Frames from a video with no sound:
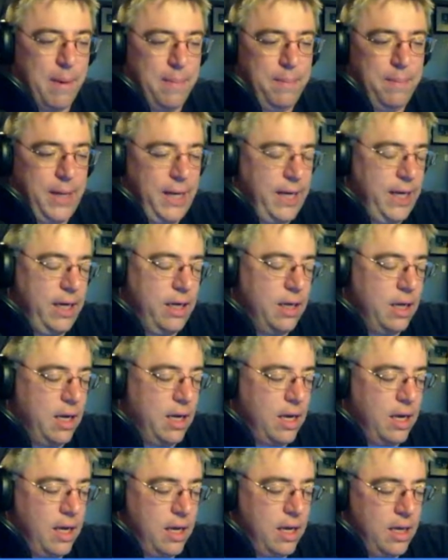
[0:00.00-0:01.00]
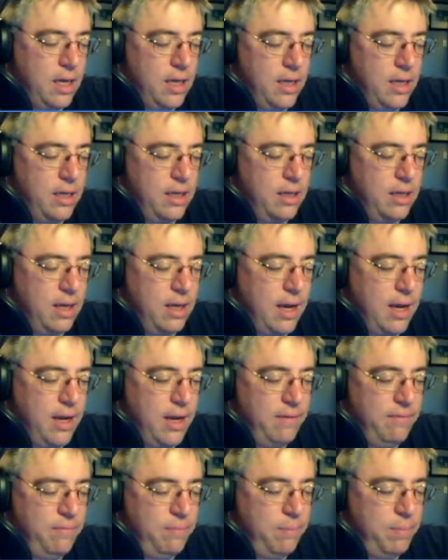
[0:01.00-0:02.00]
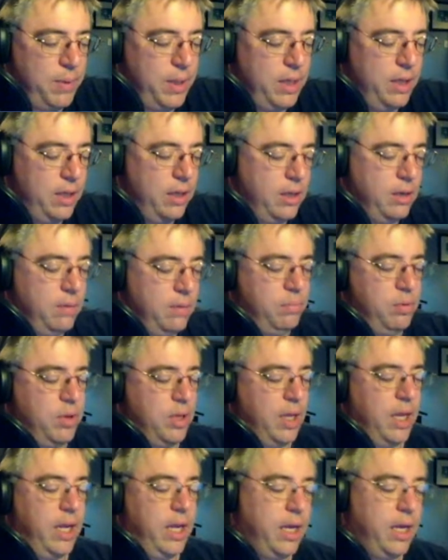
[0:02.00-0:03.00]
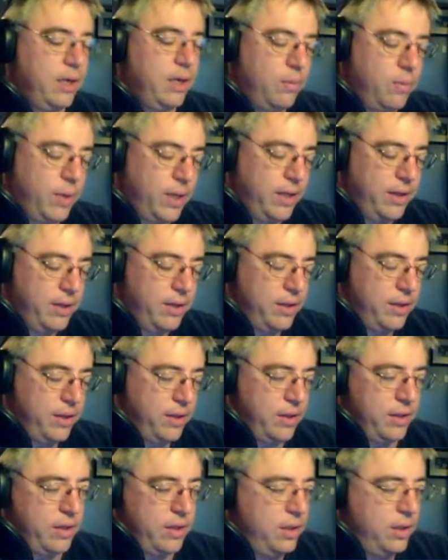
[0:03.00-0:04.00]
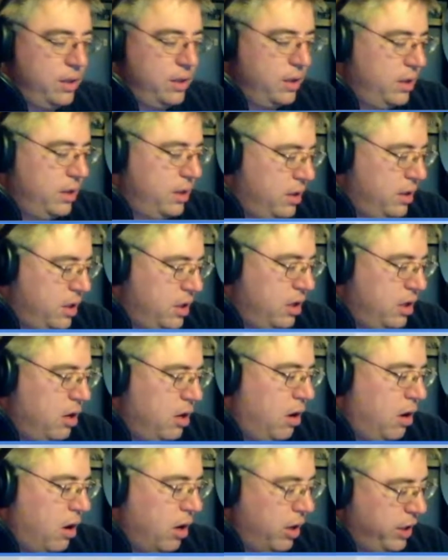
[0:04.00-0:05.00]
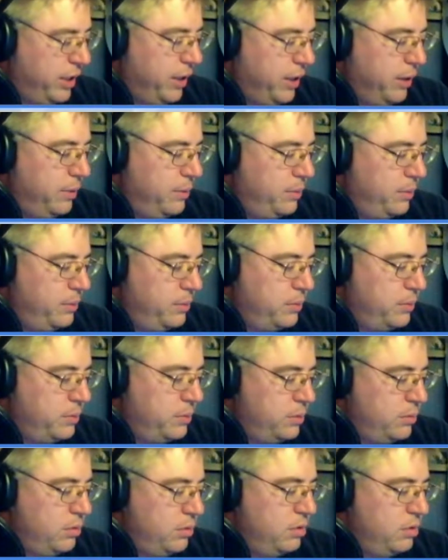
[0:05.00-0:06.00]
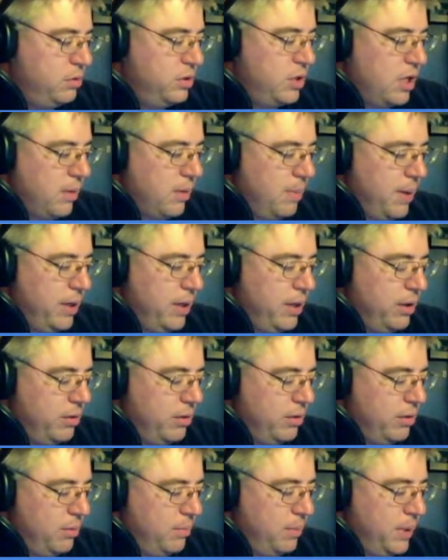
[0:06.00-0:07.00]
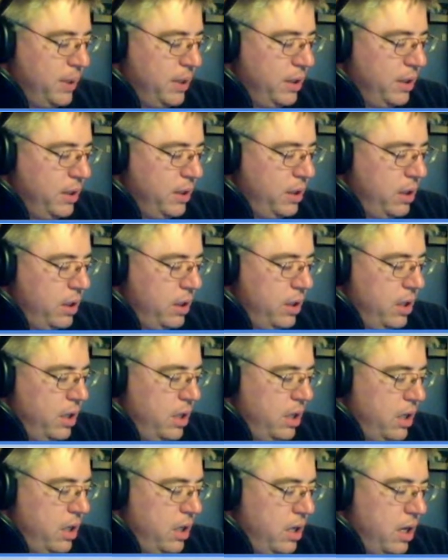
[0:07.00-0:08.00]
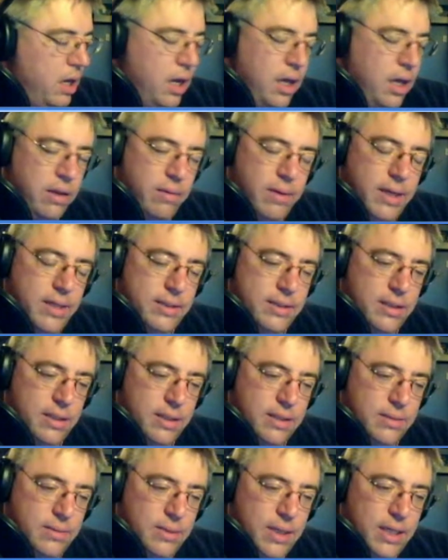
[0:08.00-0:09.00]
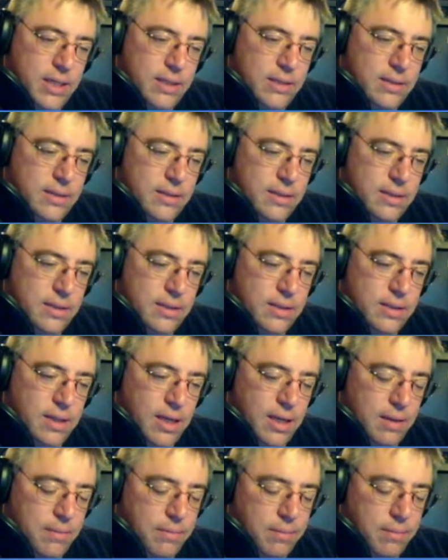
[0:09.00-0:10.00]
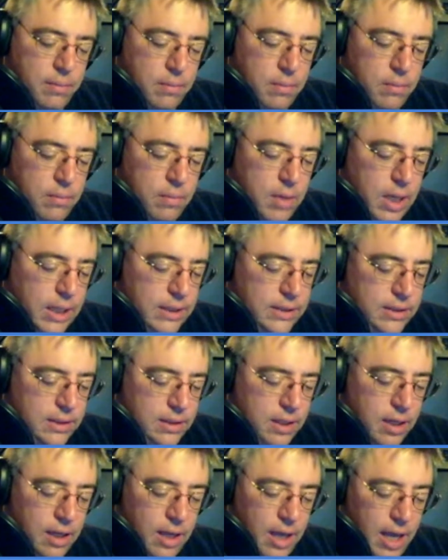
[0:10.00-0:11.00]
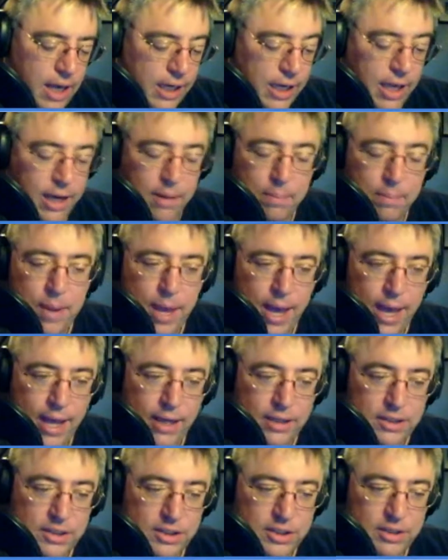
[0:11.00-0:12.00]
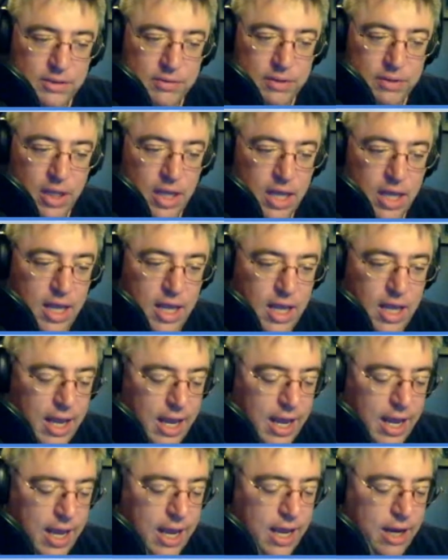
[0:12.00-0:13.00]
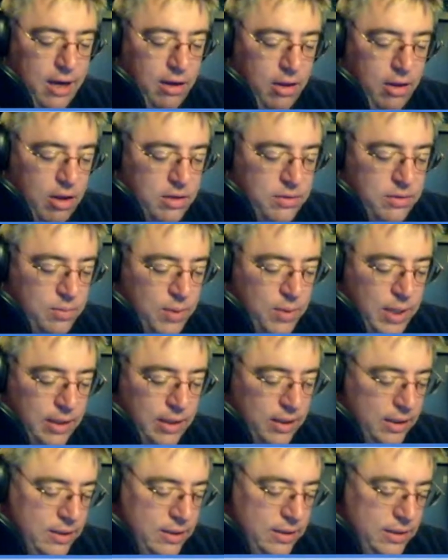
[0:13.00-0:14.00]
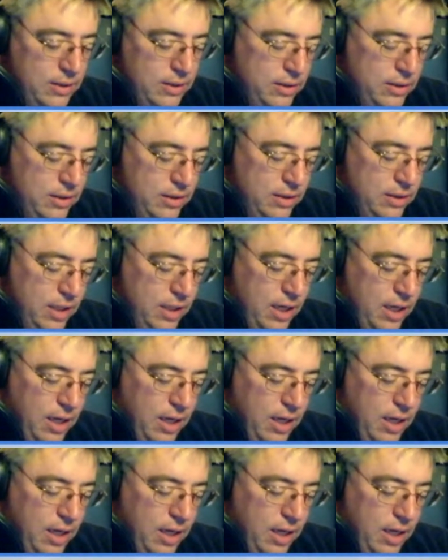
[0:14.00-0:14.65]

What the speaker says: me? I have been playing with RDO, which we'll talk about here in a little bit. Otherwise, Linux-wise, I I got a patch and lost wireless. and